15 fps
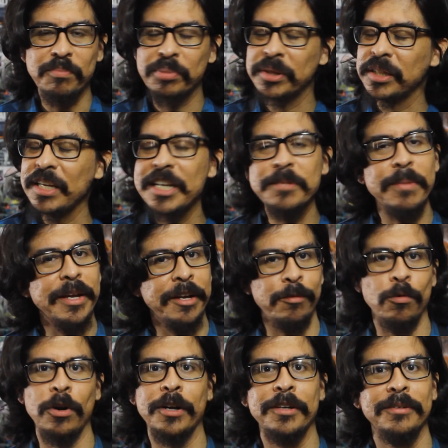please make
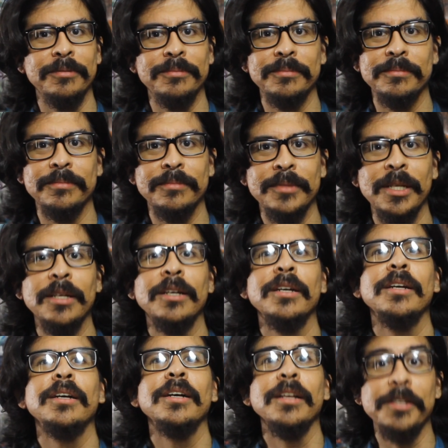it work.
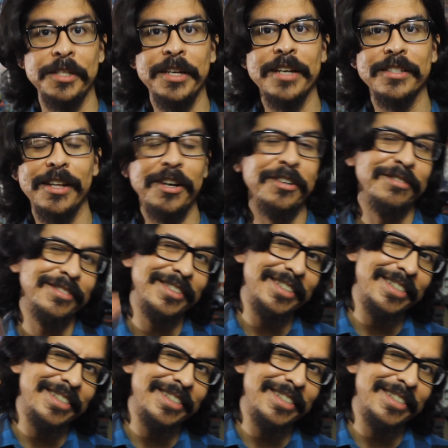See you guys later.